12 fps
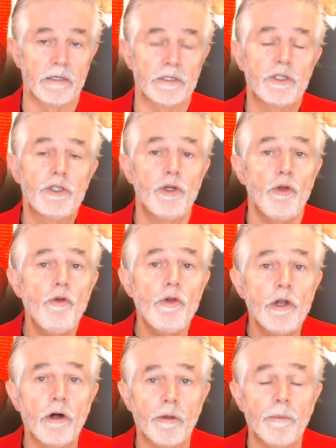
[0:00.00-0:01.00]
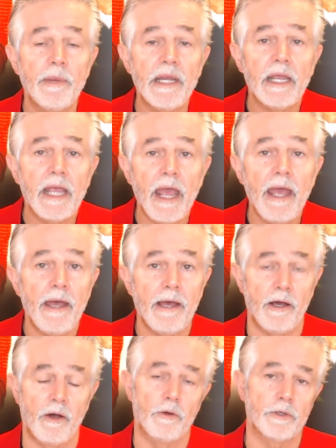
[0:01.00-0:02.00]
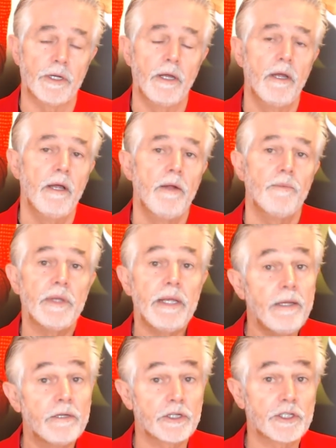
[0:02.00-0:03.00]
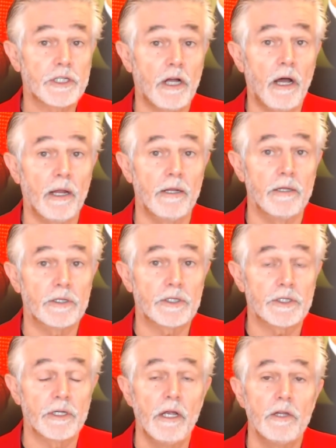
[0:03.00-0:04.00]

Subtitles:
Do not be cowed into silence.